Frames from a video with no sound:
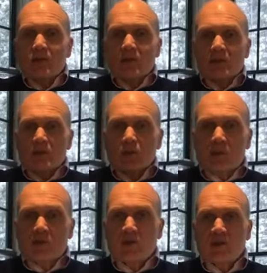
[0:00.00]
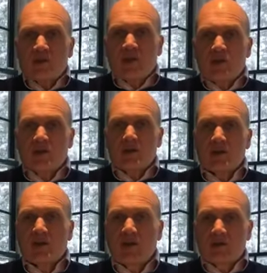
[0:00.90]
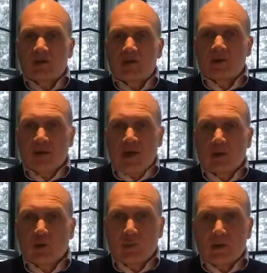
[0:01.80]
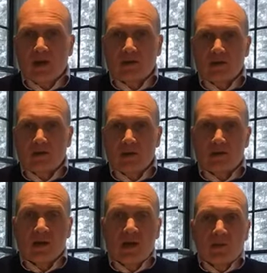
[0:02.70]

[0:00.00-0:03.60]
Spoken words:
the specialization, you connect it to the actual processes,